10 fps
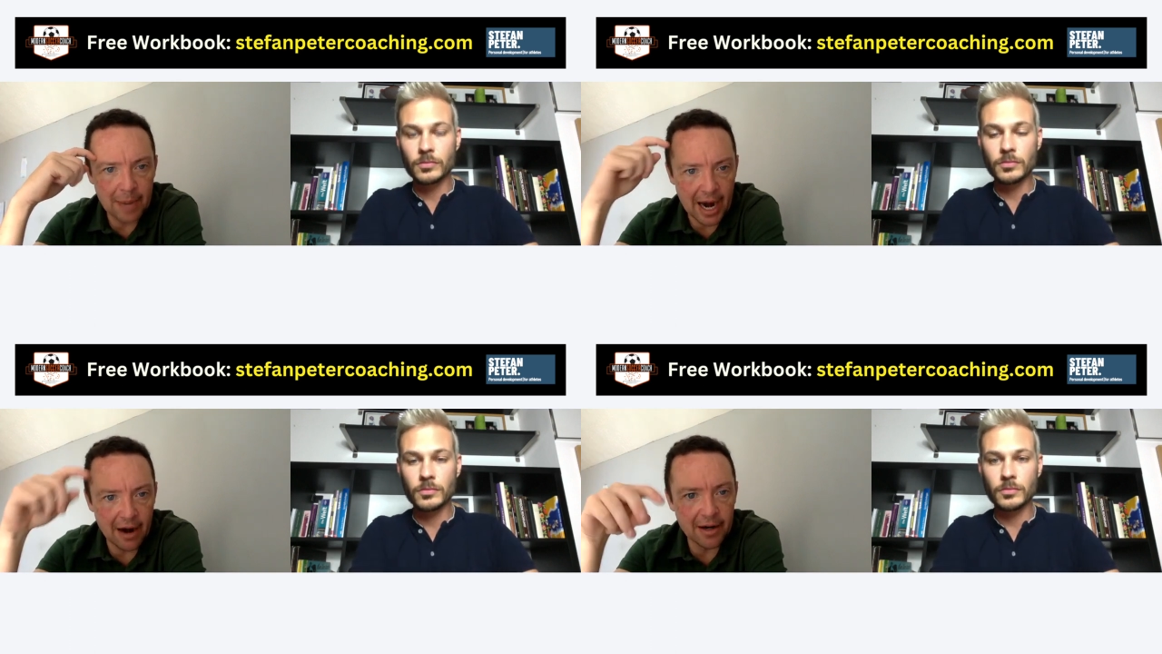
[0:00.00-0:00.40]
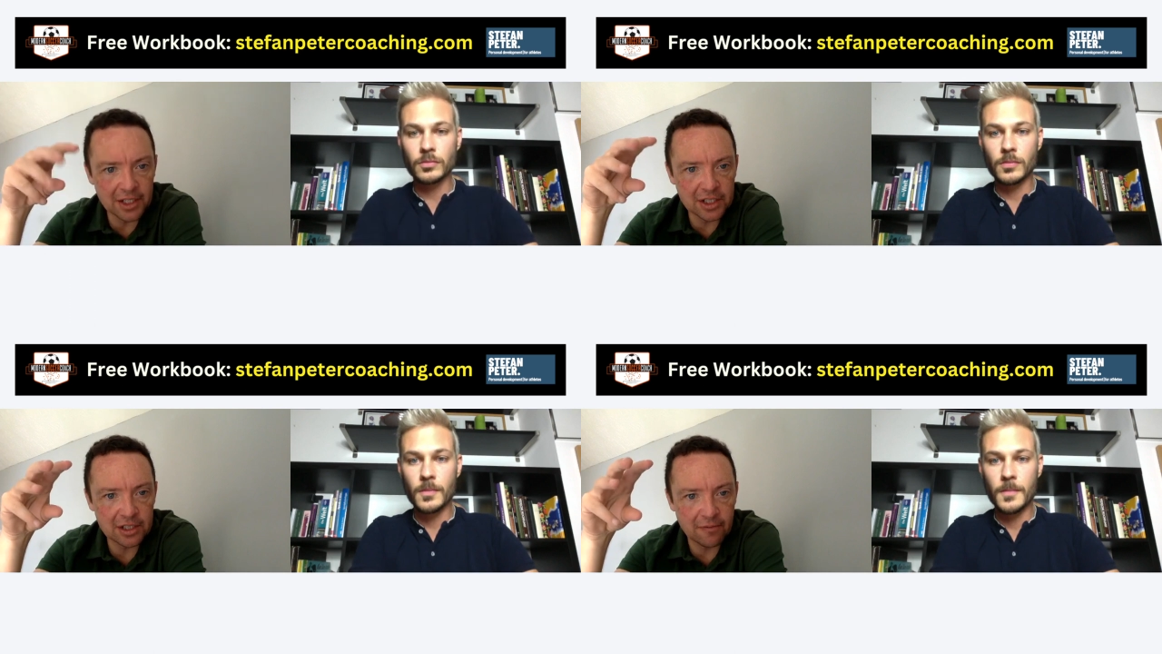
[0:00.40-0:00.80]

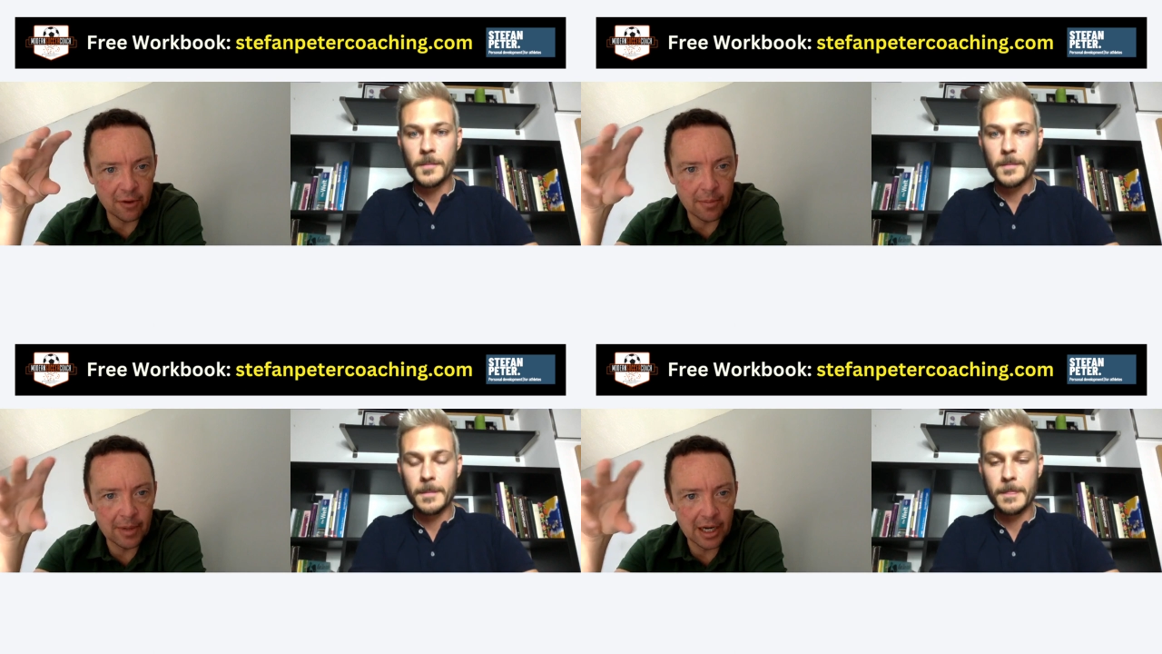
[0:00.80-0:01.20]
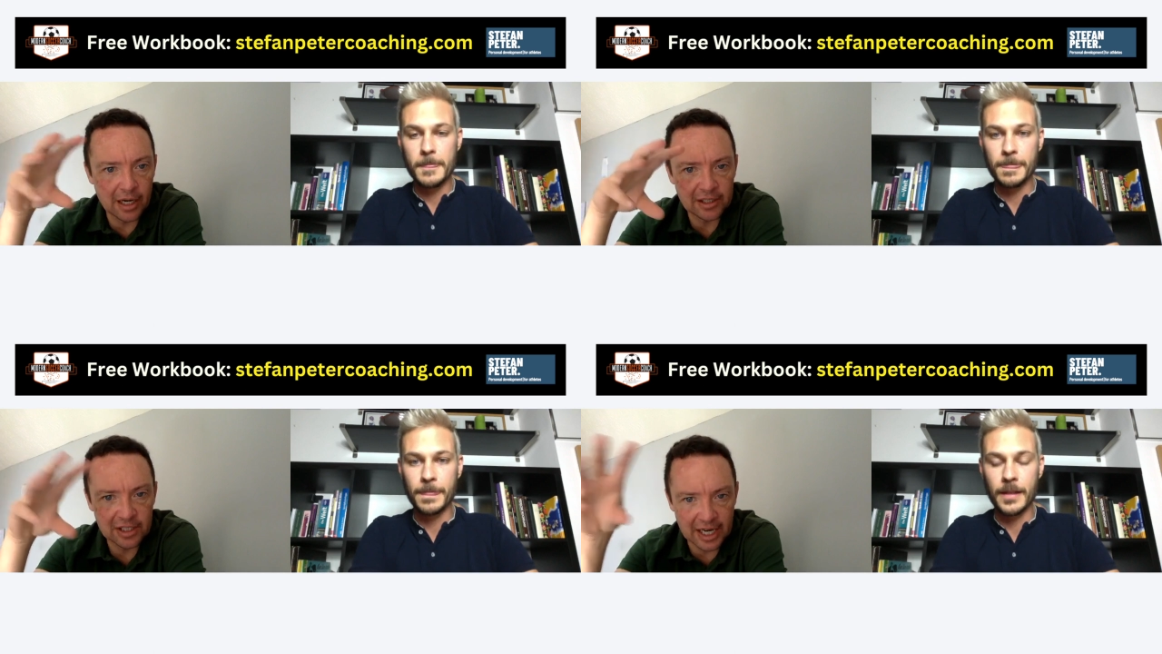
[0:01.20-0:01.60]
Speaker 1: parents from
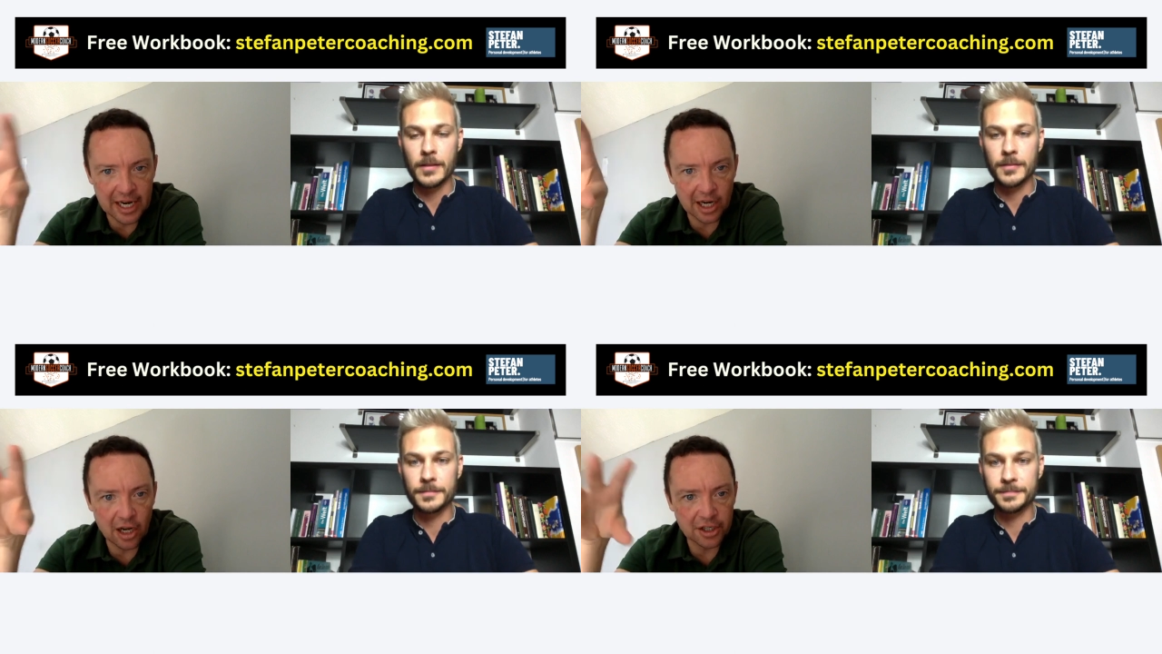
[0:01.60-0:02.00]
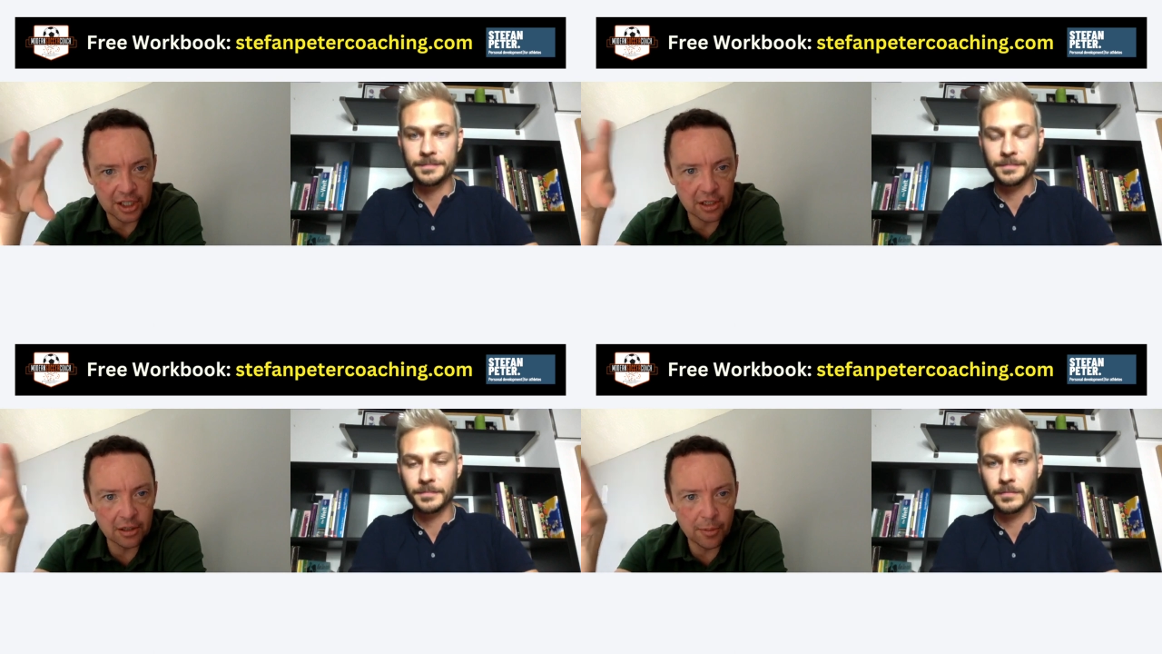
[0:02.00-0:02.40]
a
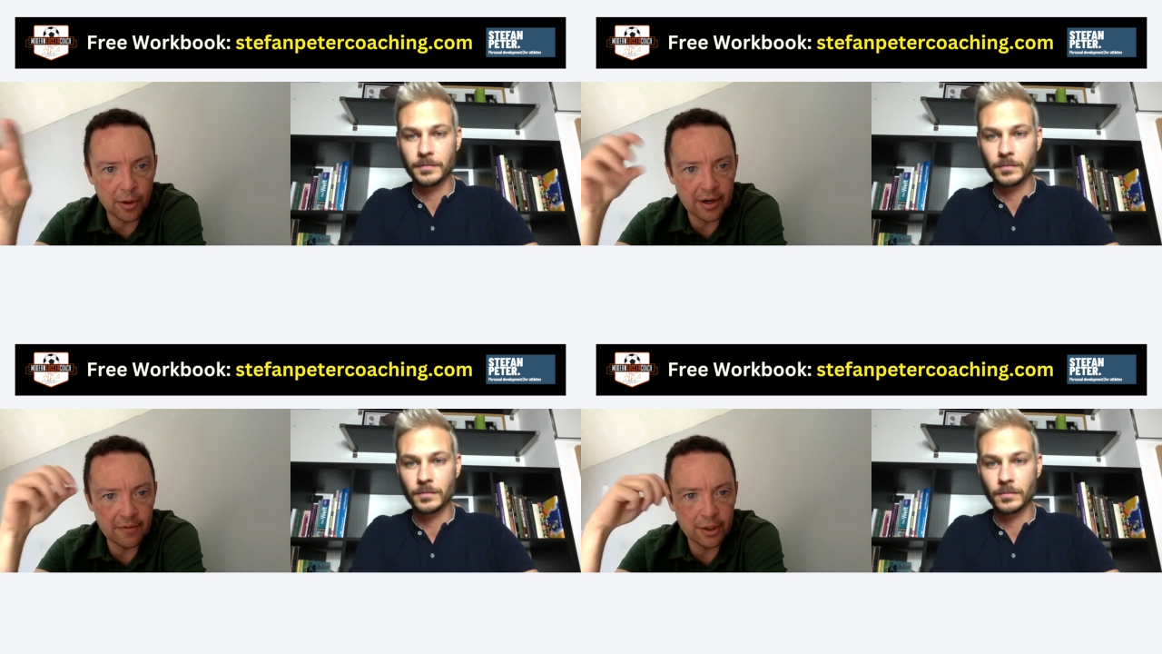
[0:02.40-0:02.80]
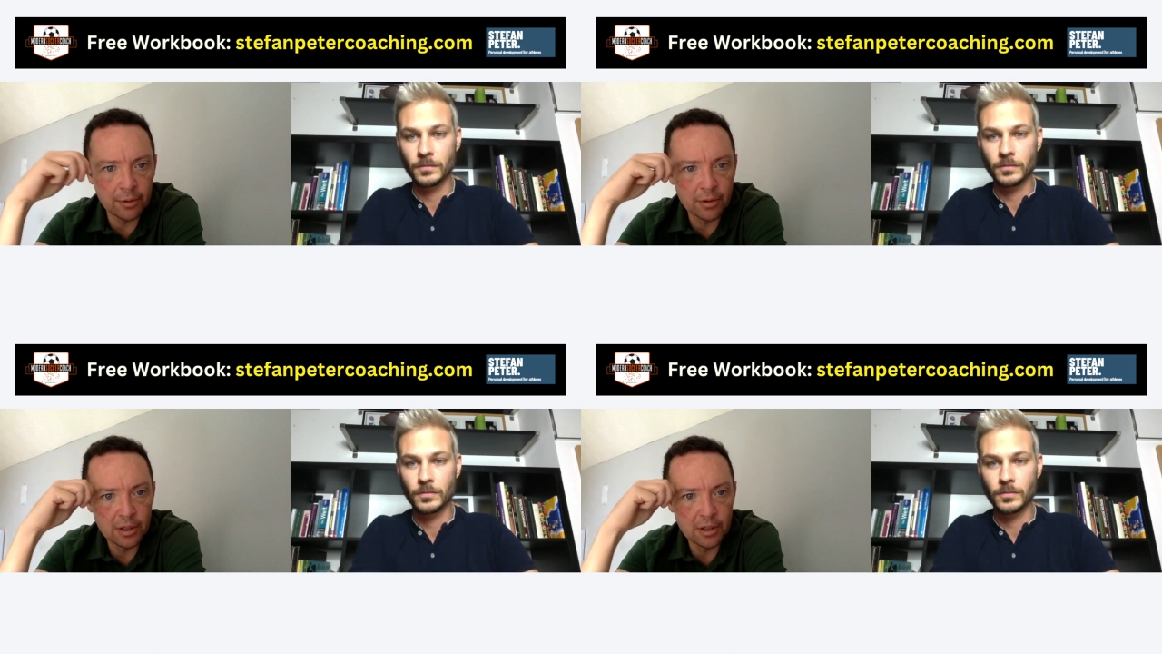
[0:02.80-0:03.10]
psychological point of view?